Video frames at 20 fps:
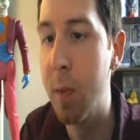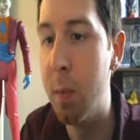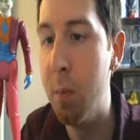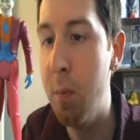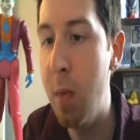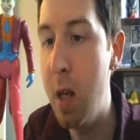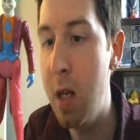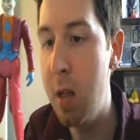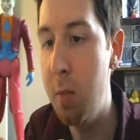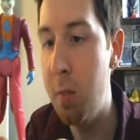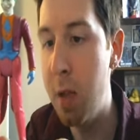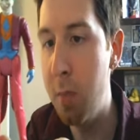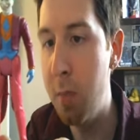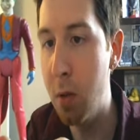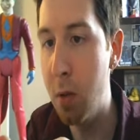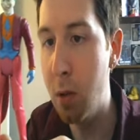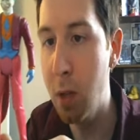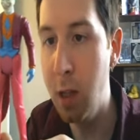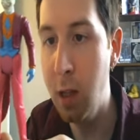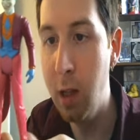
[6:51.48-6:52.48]
Many
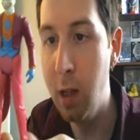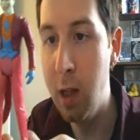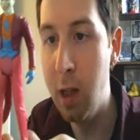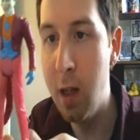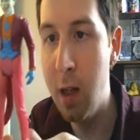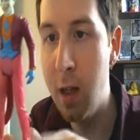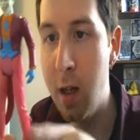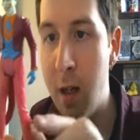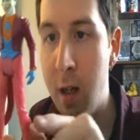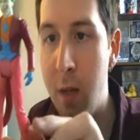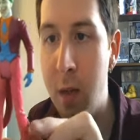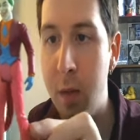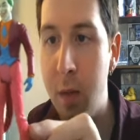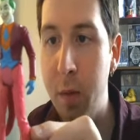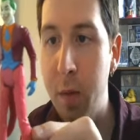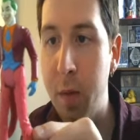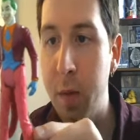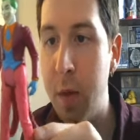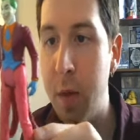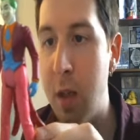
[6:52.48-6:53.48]
people
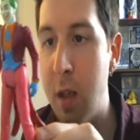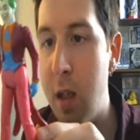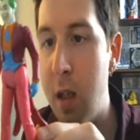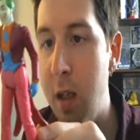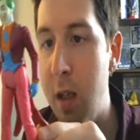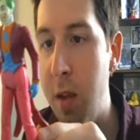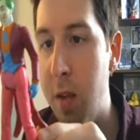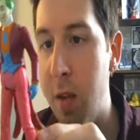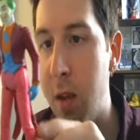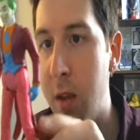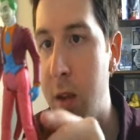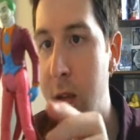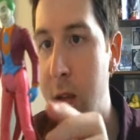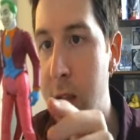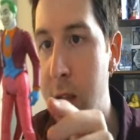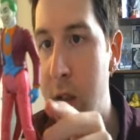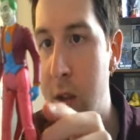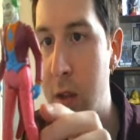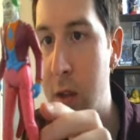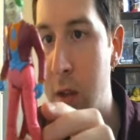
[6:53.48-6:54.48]
love Heath
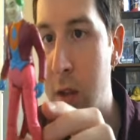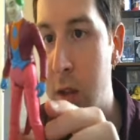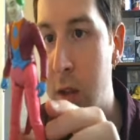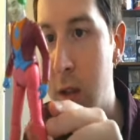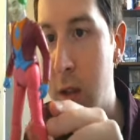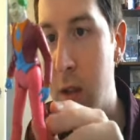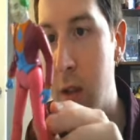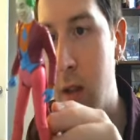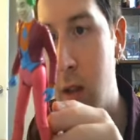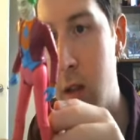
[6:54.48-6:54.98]
Ledger's